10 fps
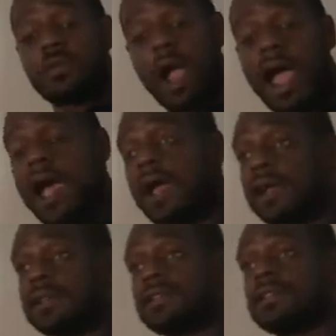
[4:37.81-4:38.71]

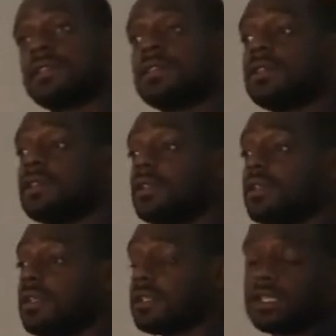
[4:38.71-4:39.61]
rise,
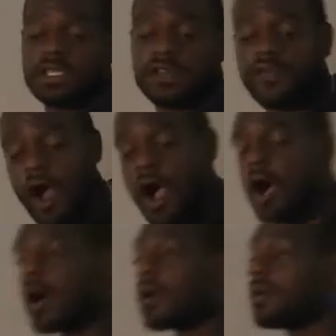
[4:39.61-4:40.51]
to his
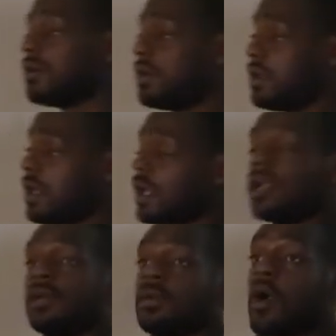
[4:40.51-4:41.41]
fall,
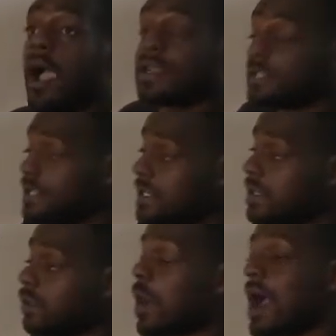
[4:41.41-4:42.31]
and we're gonna actually
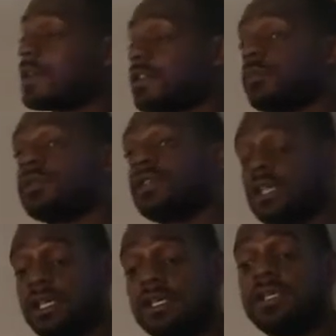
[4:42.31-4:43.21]
see him rise up
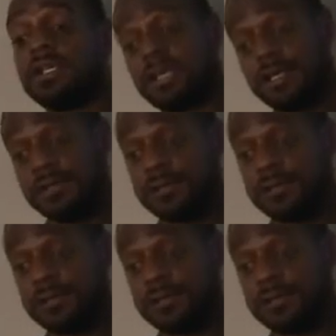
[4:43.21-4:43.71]
again in the end.